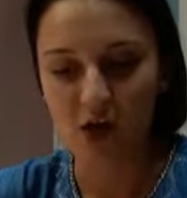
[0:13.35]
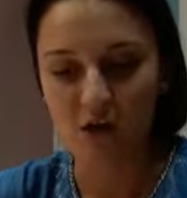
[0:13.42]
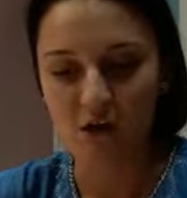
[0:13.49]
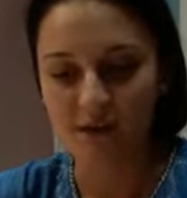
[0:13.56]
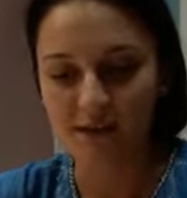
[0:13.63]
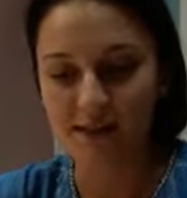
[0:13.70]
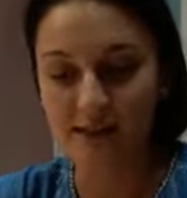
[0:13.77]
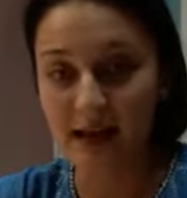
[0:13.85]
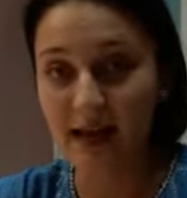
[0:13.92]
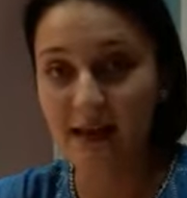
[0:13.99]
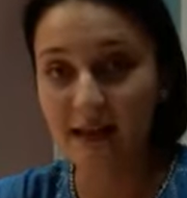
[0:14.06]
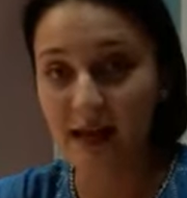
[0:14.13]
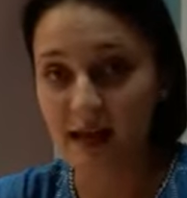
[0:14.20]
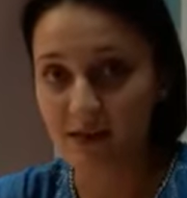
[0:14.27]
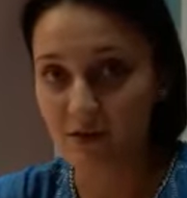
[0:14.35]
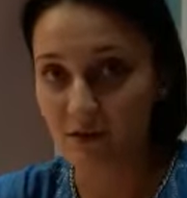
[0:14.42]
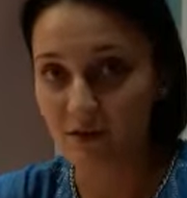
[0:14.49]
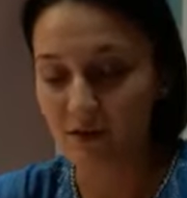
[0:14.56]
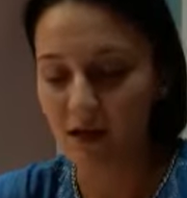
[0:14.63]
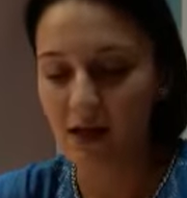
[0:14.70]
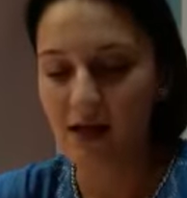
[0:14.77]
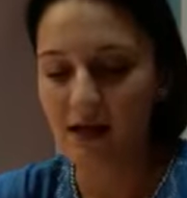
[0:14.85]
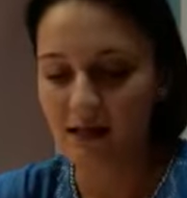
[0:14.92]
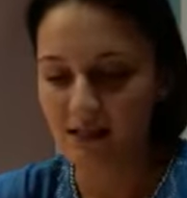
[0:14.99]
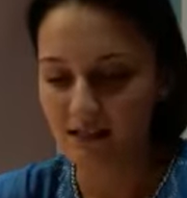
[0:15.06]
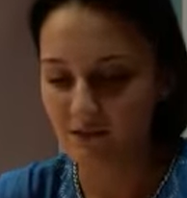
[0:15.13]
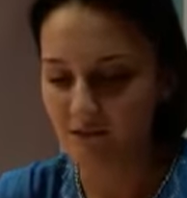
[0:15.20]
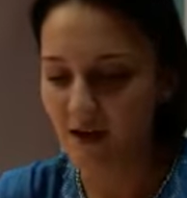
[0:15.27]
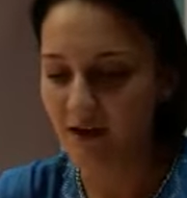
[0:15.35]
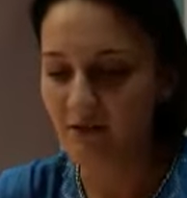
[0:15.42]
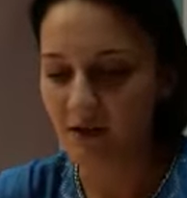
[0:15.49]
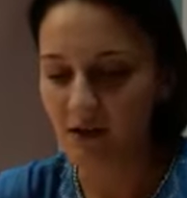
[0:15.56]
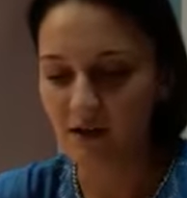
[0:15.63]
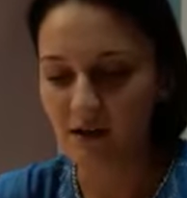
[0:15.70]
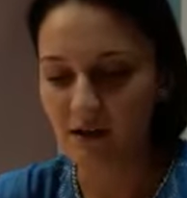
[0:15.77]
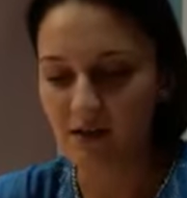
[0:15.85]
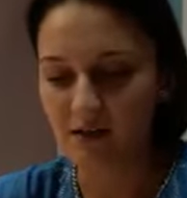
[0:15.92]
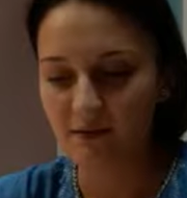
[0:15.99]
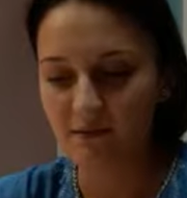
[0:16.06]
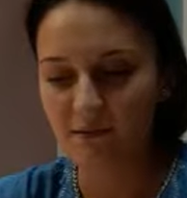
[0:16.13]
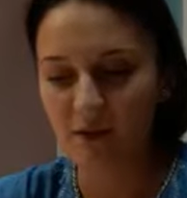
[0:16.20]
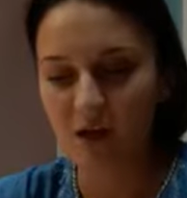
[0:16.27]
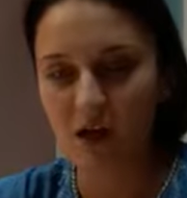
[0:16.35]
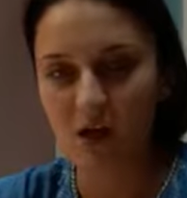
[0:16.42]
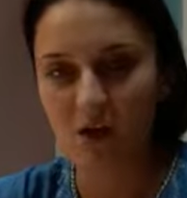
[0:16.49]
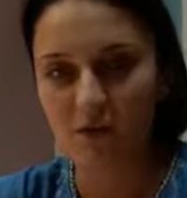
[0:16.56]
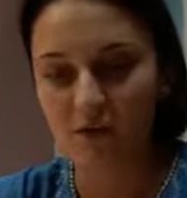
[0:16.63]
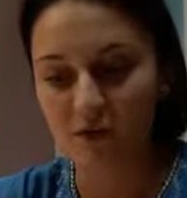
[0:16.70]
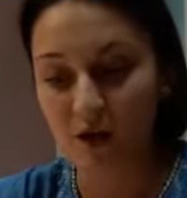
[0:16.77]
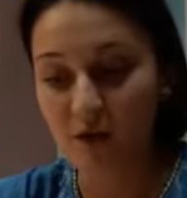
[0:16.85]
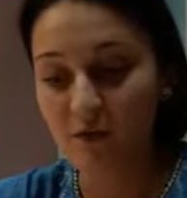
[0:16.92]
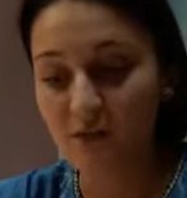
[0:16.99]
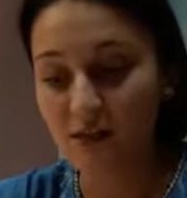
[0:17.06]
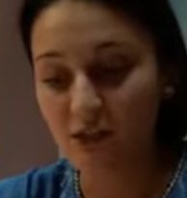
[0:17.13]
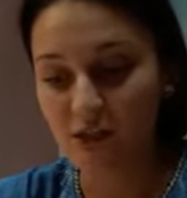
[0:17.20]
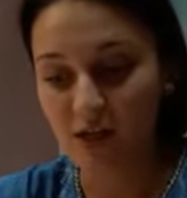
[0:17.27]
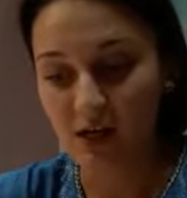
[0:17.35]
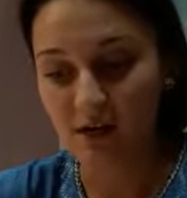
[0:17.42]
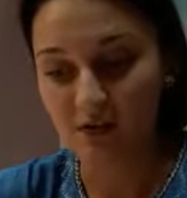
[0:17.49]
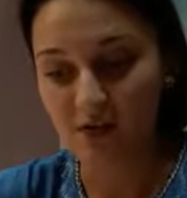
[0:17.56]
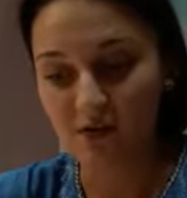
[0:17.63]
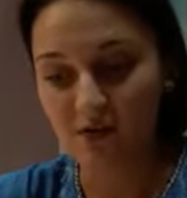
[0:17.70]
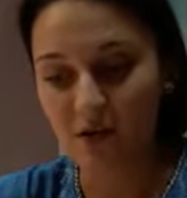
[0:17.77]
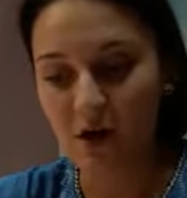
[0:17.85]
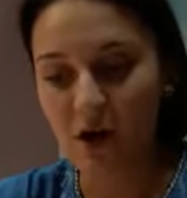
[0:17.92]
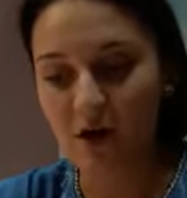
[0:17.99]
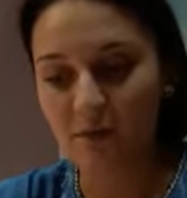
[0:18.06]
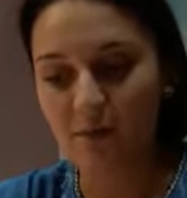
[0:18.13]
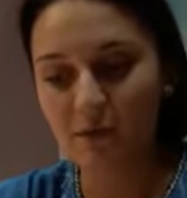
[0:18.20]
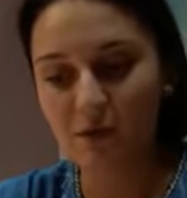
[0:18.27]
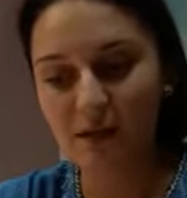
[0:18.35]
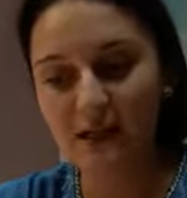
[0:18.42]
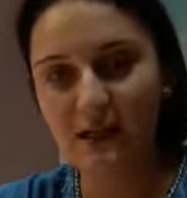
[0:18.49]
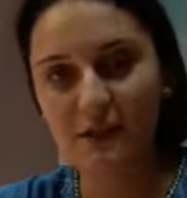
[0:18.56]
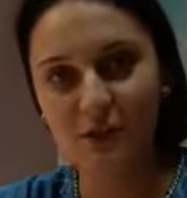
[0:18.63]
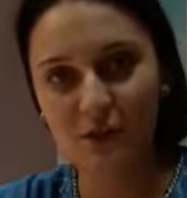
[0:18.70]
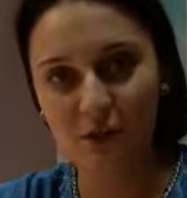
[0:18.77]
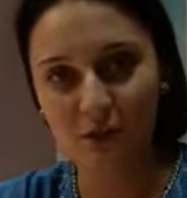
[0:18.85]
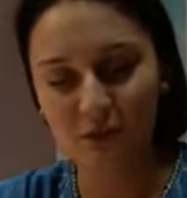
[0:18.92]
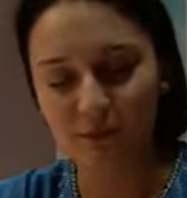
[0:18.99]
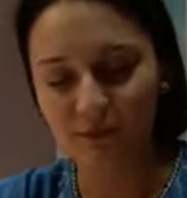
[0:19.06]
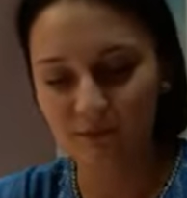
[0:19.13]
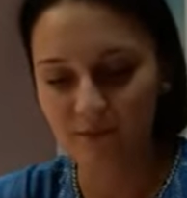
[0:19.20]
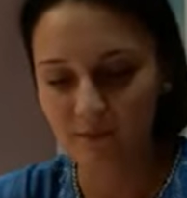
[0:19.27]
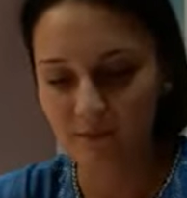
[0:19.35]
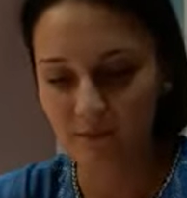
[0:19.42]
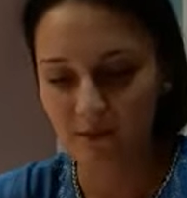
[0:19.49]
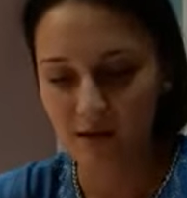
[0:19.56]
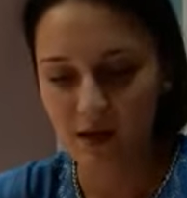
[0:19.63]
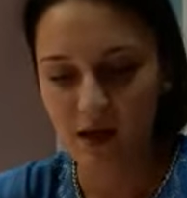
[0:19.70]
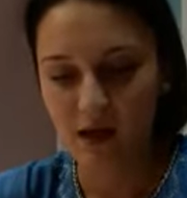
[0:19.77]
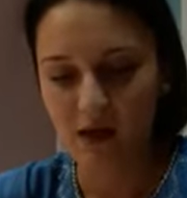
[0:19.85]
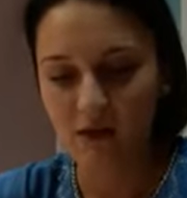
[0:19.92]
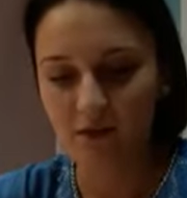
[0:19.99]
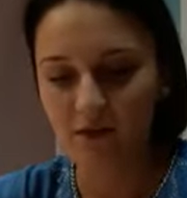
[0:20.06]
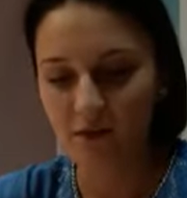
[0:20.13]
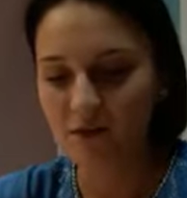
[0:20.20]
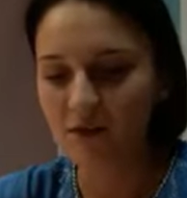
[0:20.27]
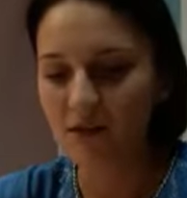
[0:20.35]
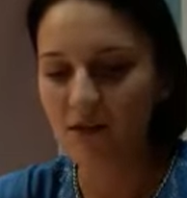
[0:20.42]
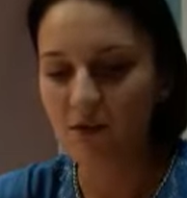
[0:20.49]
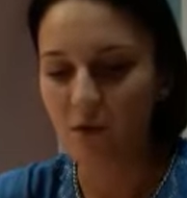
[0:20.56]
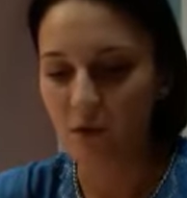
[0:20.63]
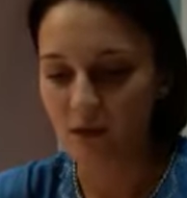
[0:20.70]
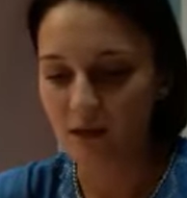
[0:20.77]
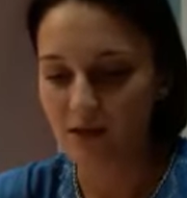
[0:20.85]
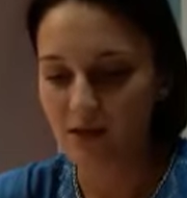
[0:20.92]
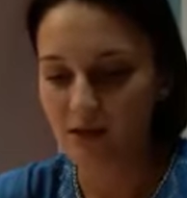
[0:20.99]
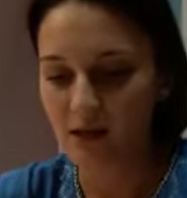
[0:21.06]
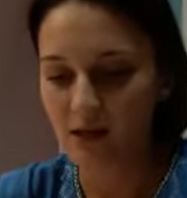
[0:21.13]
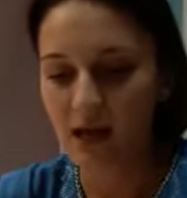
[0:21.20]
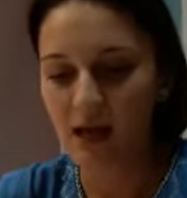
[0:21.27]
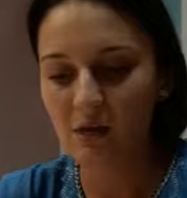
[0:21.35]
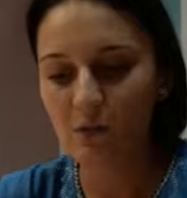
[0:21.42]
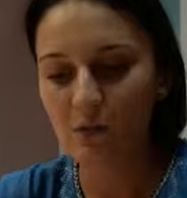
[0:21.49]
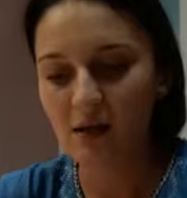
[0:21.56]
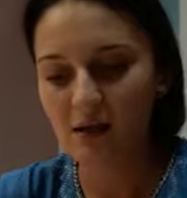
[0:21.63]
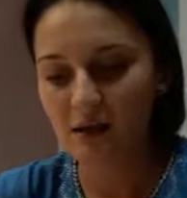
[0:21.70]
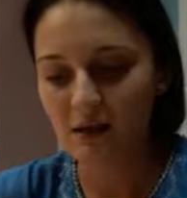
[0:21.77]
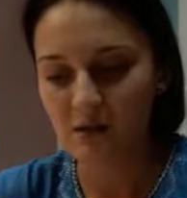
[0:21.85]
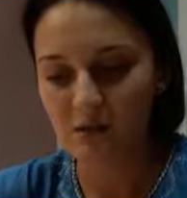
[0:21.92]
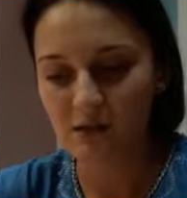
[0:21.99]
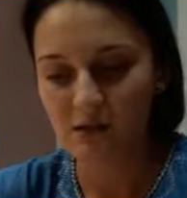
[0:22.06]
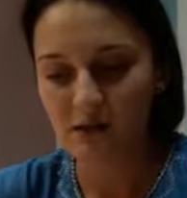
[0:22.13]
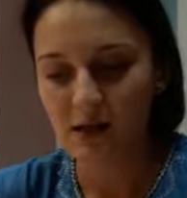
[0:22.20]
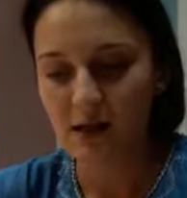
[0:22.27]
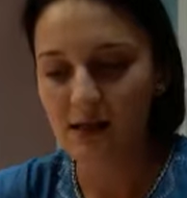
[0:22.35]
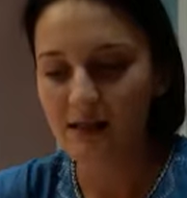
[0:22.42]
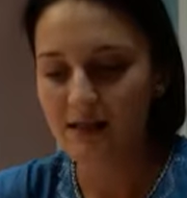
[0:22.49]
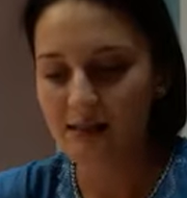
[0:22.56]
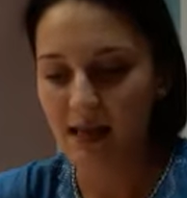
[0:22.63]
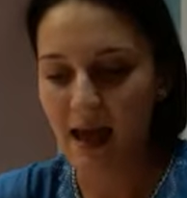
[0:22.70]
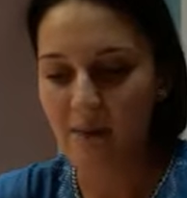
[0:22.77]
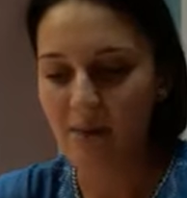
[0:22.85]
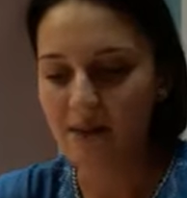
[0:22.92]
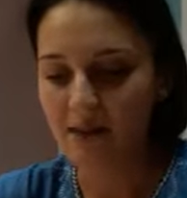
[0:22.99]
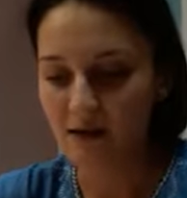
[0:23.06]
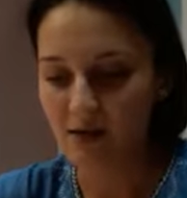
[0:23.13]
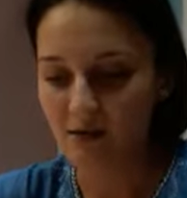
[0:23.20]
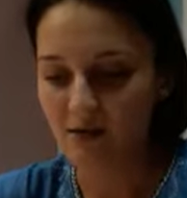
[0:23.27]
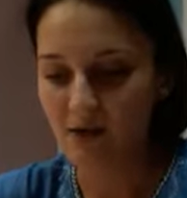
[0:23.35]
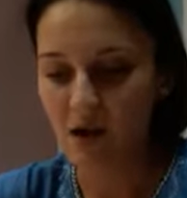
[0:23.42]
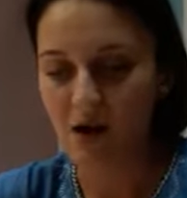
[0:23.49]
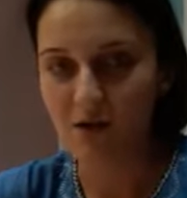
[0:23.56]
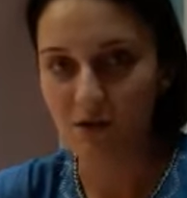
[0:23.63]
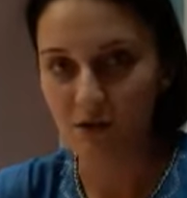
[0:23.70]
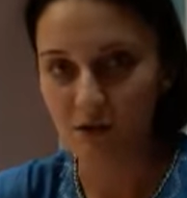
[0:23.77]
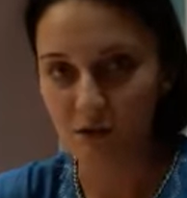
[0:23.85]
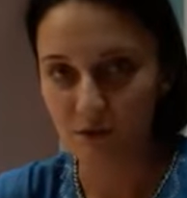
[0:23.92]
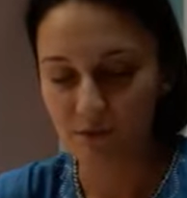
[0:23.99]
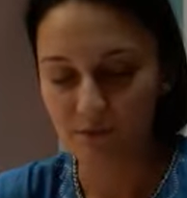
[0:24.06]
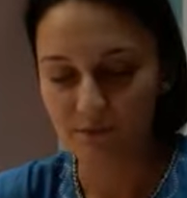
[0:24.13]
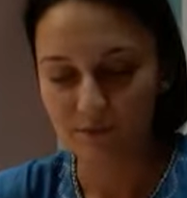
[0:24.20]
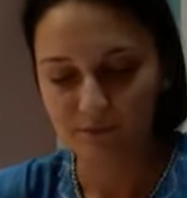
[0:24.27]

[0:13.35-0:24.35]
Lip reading: Your sandcastle is very good. Those shells are pretty too. They're the doors and windows, Sam tells Aunt Sue.